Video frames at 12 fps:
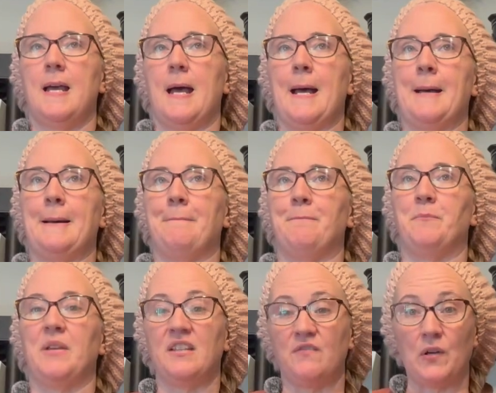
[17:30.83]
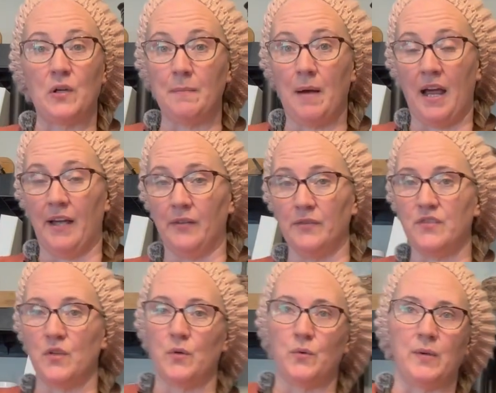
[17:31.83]
But it's very mild.
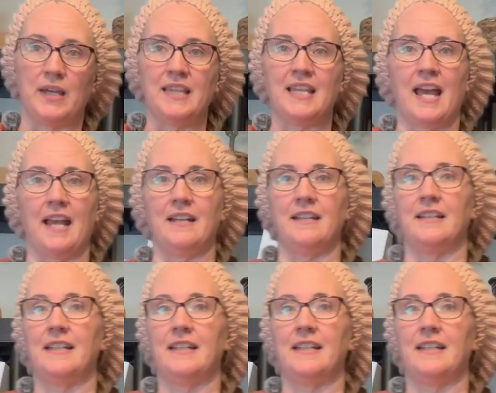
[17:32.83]
So in that